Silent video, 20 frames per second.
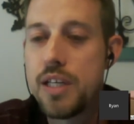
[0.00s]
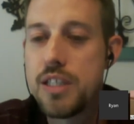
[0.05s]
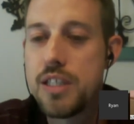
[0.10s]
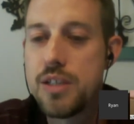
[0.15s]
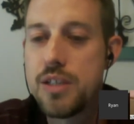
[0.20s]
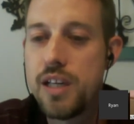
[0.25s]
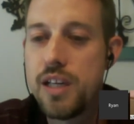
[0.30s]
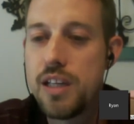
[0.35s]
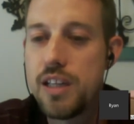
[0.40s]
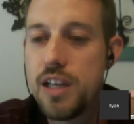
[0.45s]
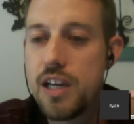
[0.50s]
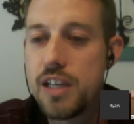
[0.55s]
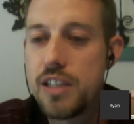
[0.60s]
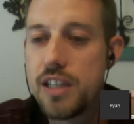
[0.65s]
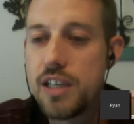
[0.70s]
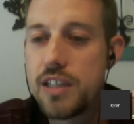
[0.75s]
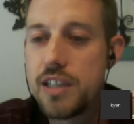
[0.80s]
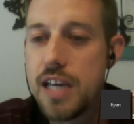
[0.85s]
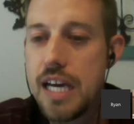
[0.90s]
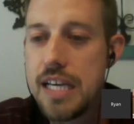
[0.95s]
So we had a lot of
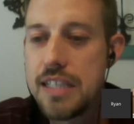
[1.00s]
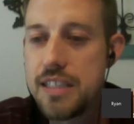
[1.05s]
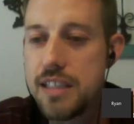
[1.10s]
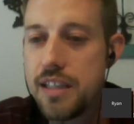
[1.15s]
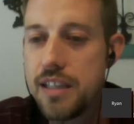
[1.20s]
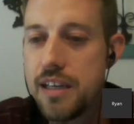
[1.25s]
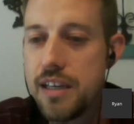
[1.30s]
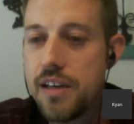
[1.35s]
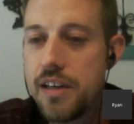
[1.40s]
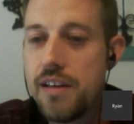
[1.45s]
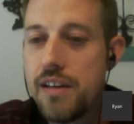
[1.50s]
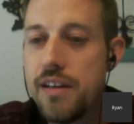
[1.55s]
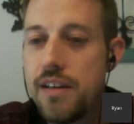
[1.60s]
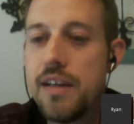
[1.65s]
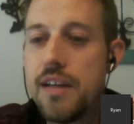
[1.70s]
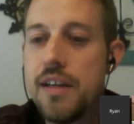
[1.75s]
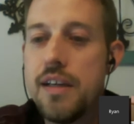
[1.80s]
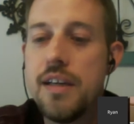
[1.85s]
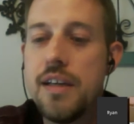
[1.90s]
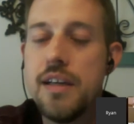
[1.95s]
young guys in there,
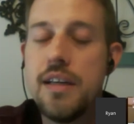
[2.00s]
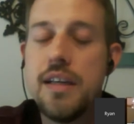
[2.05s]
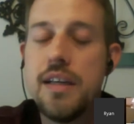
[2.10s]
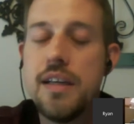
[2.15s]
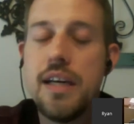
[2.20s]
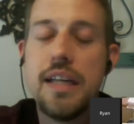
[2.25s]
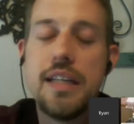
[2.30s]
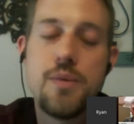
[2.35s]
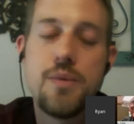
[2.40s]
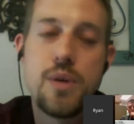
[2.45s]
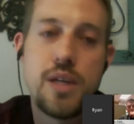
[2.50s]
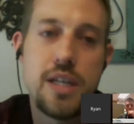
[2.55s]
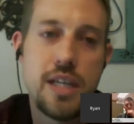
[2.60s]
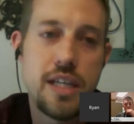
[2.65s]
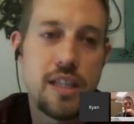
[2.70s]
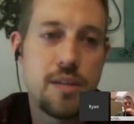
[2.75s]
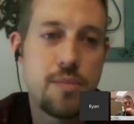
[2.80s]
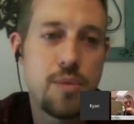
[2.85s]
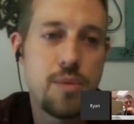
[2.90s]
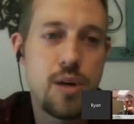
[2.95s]
and they wanted to
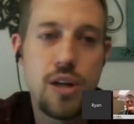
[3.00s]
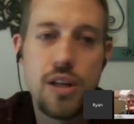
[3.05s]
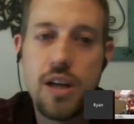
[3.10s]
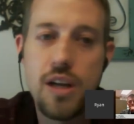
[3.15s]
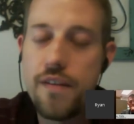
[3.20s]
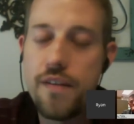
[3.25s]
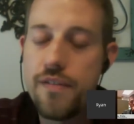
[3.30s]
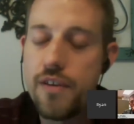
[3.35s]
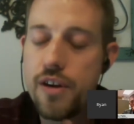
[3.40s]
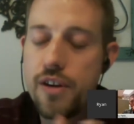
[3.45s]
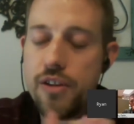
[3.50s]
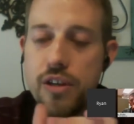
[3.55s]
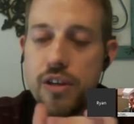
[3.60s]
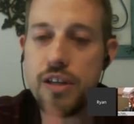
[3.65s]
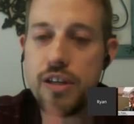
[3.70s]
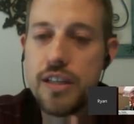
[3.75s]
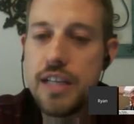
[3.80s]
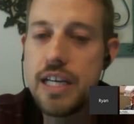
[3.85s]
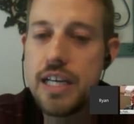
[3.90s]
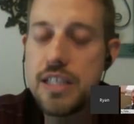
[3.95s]
hit the ball a lot
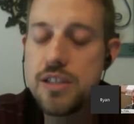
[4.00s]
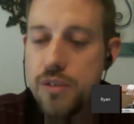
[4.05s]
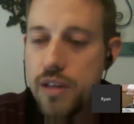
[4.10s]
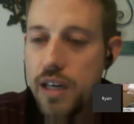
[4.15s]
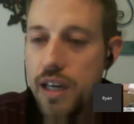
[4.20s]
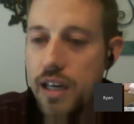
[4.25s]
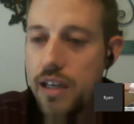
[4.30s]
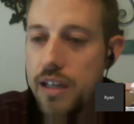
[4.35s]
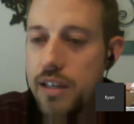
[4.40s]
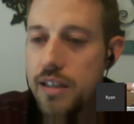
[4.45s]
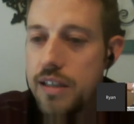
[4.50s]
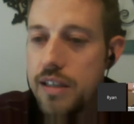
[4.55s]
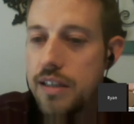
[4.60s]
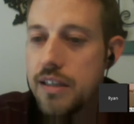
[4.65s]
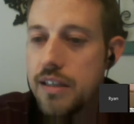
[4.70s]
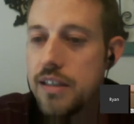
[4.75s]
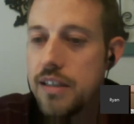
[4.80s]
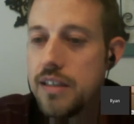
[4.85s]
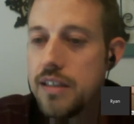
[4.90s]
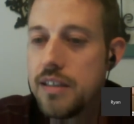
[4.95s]
farther, and that's okay.
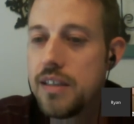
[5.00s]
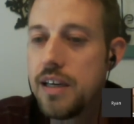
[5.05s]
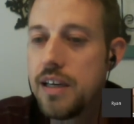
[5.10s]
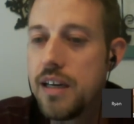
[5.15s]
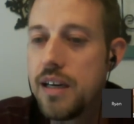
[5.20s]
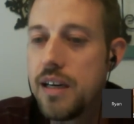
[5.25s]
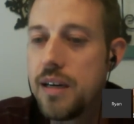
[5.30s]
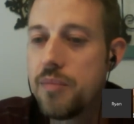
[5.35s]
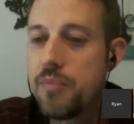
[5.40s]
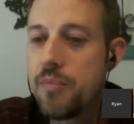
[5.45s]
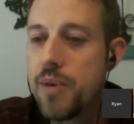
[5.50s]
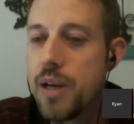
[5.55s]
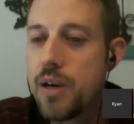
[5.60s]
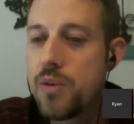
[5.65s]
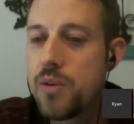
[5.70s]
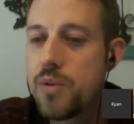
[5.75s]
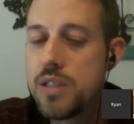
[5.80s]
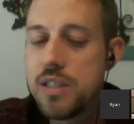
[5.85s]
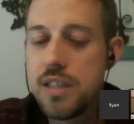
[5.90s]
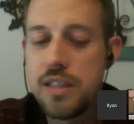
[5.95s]
But it
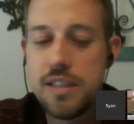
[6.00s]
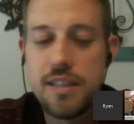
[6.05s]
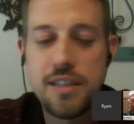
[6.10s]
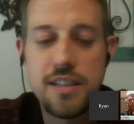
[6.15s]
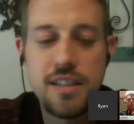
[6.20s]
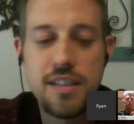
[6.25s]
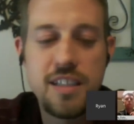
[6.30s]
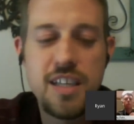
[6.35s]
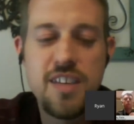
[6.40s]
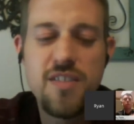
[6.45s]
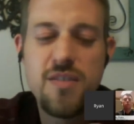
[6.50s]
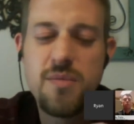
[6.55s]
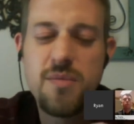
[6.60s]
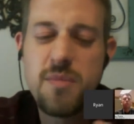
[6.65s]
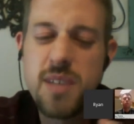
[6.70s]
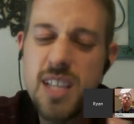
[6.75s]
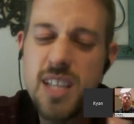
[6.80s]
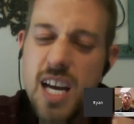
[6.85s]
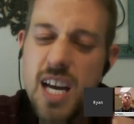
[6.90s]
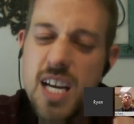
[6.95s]
wasn't giving
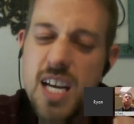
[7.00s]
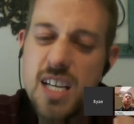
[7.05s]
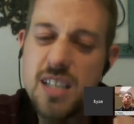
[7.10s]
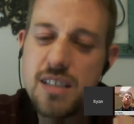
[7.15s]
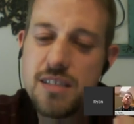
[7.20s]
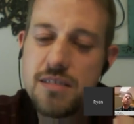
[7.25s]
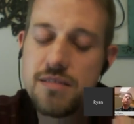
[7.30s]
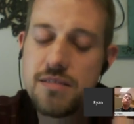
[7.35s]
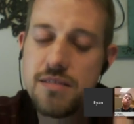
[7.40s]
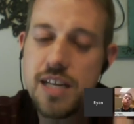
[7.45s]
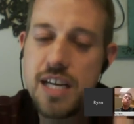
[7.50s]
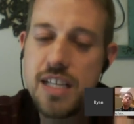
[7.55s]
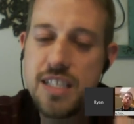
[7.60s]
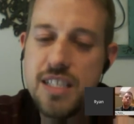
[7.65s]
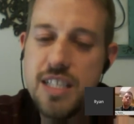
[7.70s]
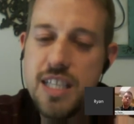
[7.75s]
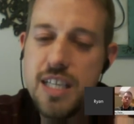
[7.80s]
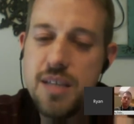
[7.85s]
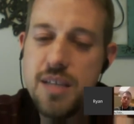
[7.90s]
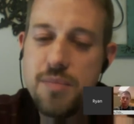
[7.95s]
me
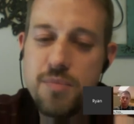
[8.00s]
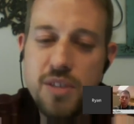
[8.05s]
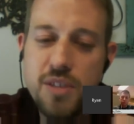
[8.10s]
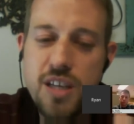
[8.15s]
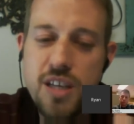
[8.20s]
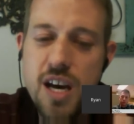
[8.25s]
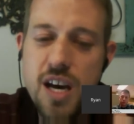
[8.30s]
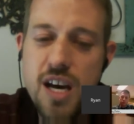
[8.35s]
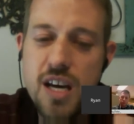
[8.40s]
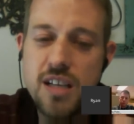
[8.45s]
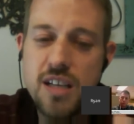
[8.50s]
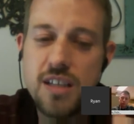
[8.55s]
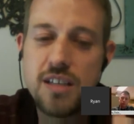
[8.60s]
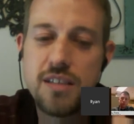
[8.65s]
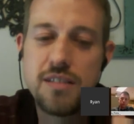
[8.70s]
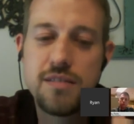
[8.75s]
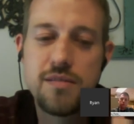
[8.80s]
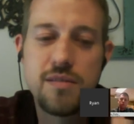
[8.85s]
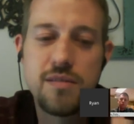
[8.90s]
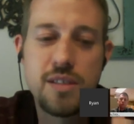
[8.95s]
that deep gut
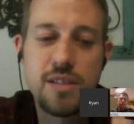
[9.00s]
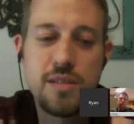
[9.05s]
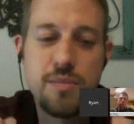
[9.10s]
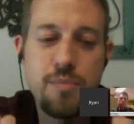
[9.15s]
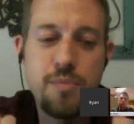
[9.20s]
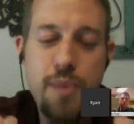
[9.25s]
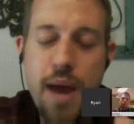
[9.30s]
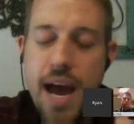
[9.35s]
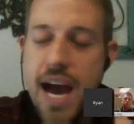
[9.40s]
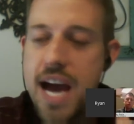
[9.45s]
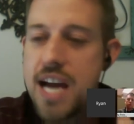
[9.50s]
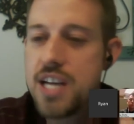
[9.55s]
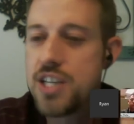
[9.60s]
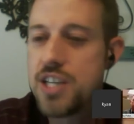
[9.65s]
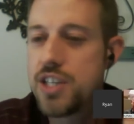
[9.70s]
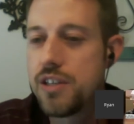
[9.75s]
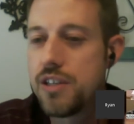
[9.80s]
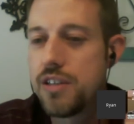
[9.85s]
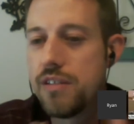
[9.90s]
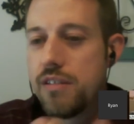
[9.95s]

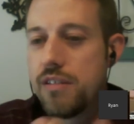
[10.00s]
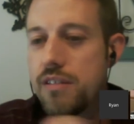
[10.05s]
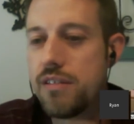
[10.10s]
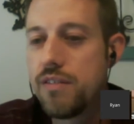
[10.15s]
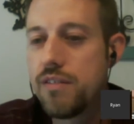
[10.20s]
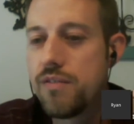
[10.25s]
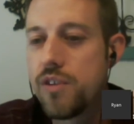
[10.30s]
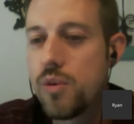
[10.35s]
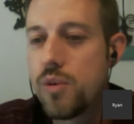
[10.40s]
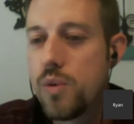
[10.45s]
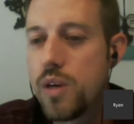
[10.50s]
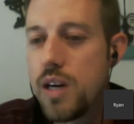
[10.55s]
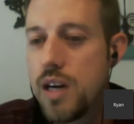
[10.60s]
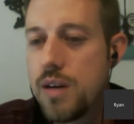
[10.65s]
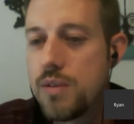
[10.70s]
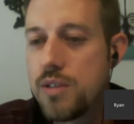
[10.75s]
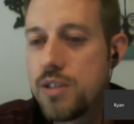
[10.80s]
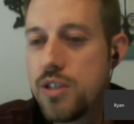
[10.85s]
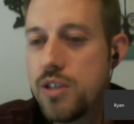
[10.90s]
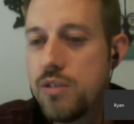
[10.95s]
passion for what I
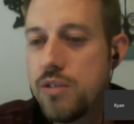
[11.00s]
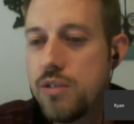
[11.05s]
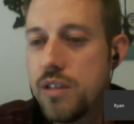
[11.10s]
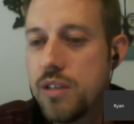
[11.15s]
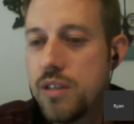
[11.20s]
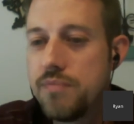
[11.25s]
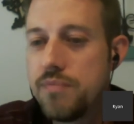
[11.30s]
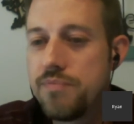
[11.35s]
was doing.